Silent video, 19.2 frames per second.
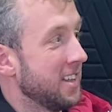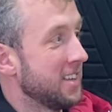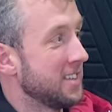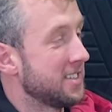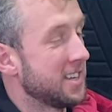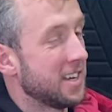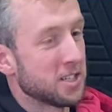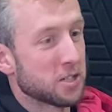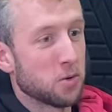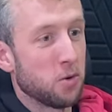let's
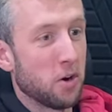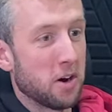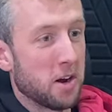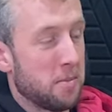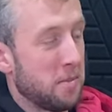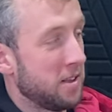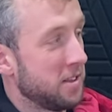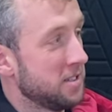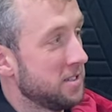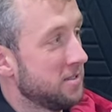say that's quarter a
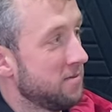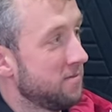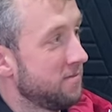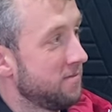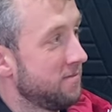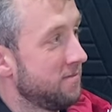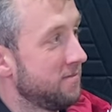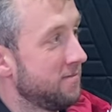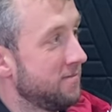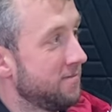million,
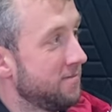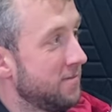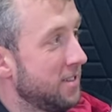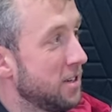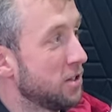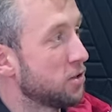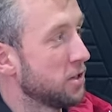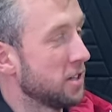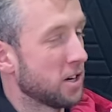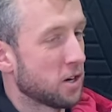
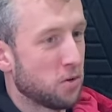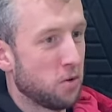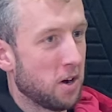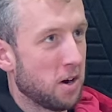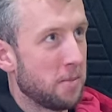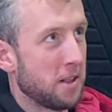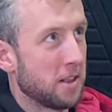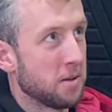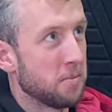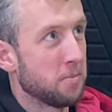right? So you're a quarter
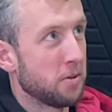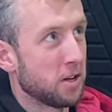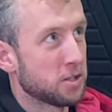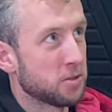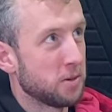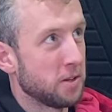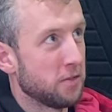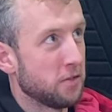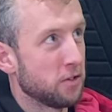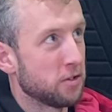million plus
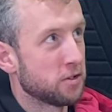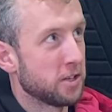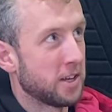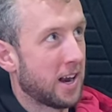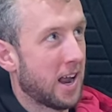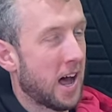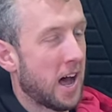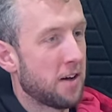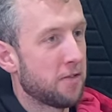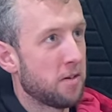what you've, so you're
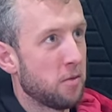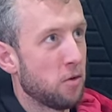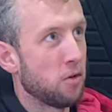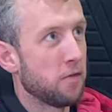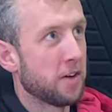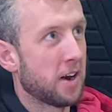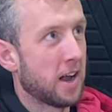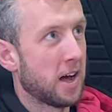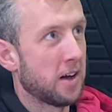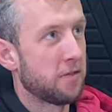half
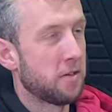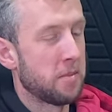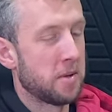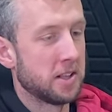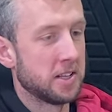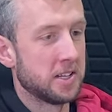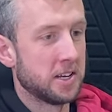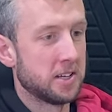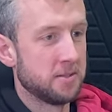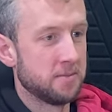over half a
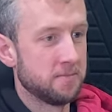million in.